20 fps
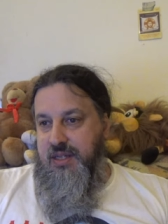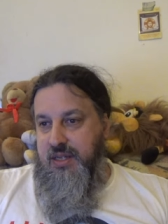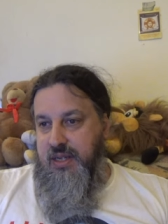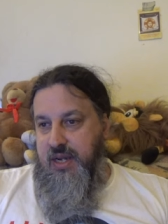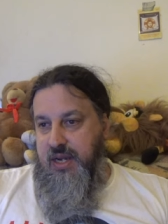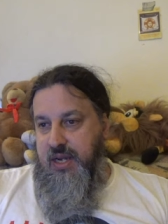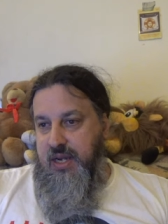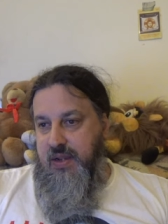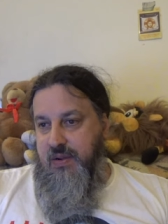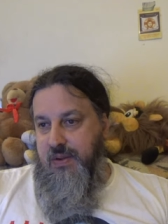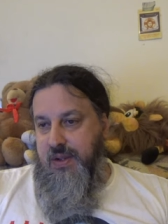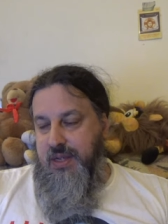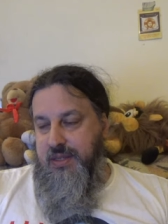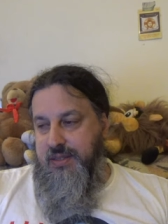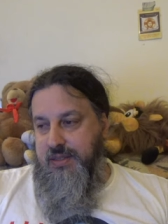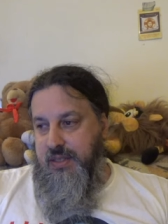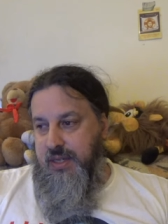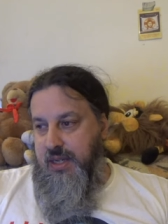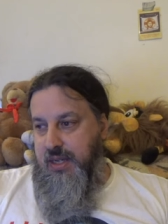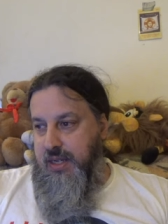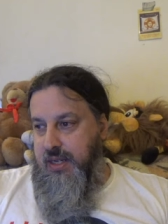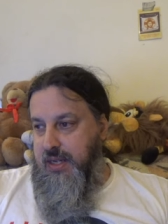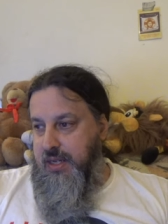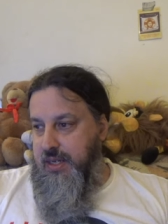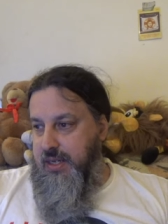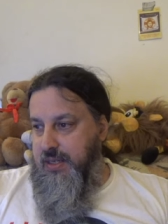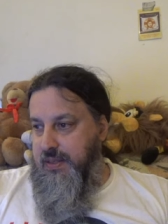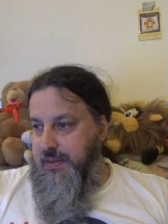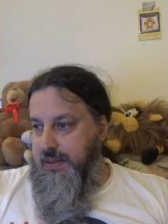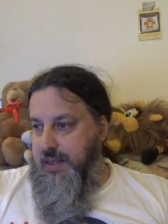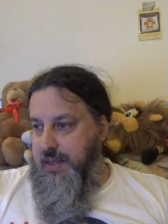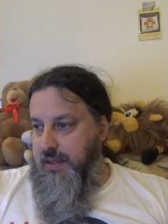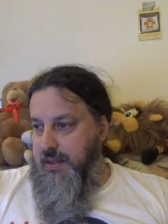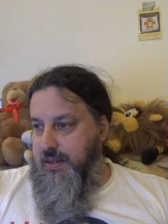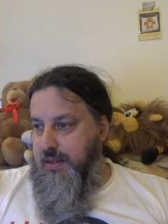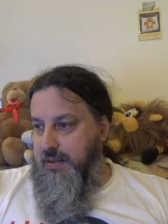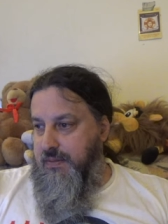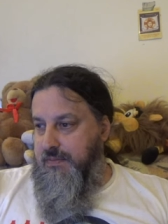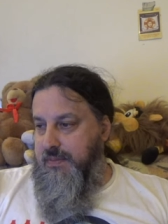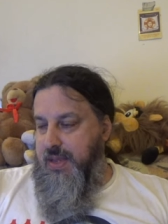Anyways, I'll
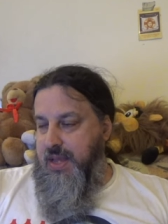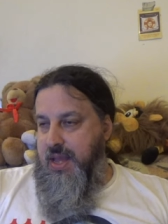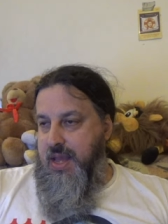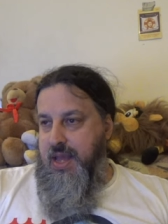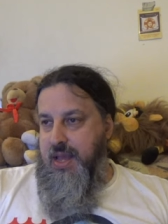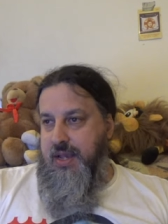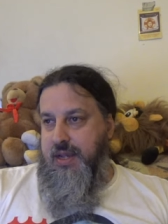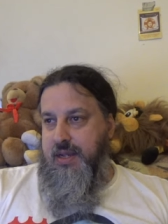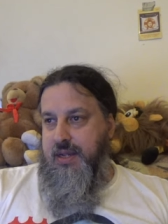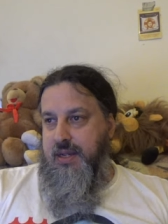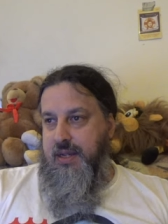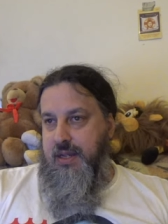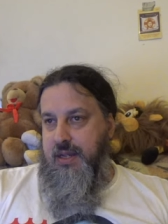come back,